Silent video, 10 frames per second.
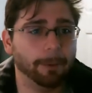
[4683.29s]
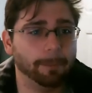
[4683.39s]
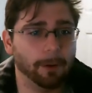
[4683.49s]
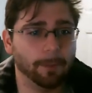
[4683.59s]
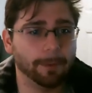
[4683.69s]

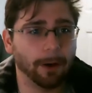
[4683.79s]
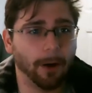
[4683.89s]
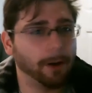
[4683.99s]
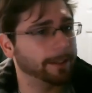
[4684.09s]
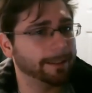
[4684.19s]
Boom,
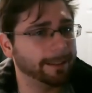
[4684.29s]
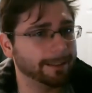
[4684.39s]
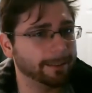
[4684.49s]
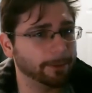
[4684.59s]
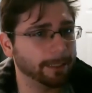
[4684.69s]
gone. They
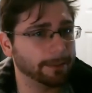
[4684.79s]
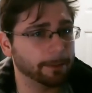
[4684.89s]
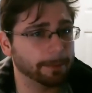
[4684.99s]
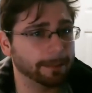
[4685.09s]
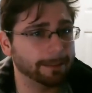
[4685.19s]
sold out the
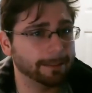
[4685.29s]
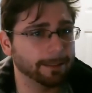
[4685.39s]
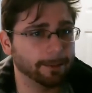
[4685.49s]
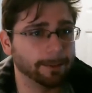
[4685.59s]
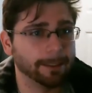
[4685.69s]
place.
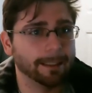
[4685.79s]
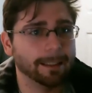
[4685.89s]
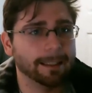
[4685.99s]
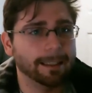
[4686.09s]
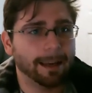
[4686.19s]
So
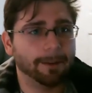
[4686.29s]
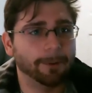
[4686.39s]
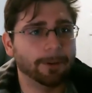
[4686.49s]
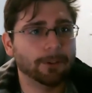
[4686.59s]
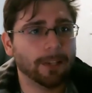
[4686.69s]

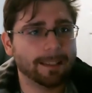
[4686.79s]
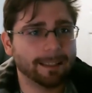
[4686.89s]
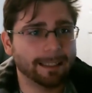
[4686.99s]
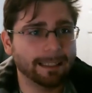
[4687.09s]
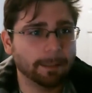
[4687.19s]
everyone who says
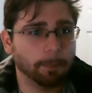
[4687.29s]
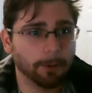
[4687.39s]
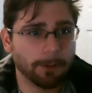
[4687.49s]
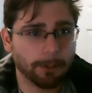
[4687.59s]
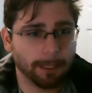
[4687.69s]
that
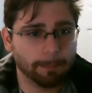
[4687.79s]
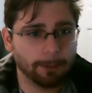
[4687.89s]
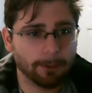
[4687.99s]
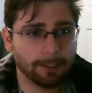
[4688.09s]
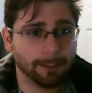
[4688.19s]
esports are like
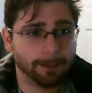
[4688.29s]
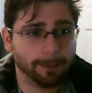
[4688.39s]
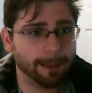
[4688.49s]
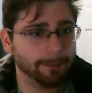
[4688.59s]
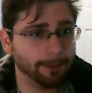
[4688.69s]
bullshit or
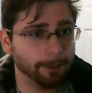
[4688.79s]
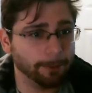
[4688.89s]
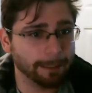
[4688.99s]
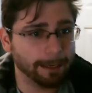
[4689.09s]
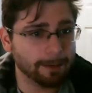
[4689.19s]
whatever, no
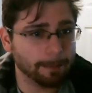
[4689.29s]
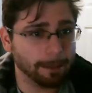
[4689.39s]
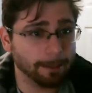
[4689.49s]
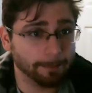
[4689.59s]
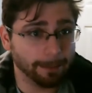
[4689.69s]
one cares
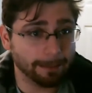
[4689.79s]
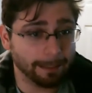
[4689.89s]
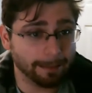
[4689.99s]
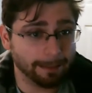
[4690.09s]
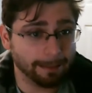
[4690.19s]
about them. Like
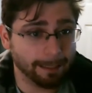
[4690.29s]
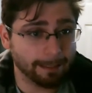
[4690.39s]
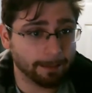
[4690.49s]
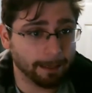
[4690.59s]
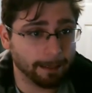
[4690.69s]
I think
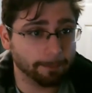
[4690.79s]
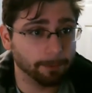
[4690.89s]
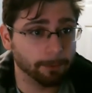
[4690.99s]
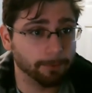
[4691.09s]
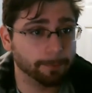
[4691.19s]
that's kind of
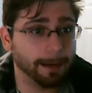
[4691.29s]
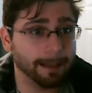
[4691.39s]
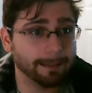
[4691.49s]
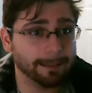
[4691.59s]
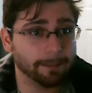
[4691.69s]
proof
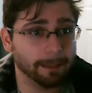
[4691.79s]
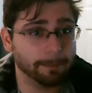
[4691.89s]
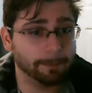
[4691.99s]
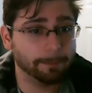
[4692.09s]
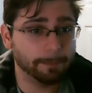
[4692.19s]
positive that
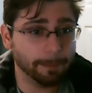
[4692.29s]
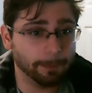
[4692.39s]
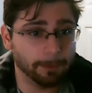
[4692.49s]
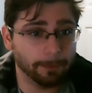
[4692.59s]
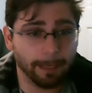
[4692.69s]

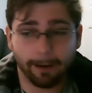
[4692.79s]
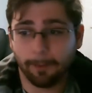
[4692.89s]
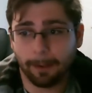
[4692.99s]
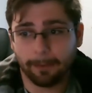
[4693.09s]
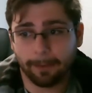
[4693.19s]
people do care
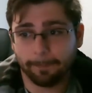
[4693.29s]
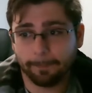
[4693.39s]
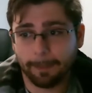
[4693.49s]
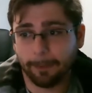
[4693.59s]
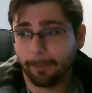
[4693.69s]
about them.
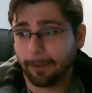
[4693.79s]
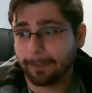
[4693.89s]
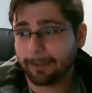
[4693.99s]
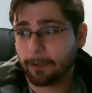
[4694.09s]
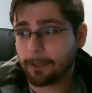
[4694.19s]
People are willing to go.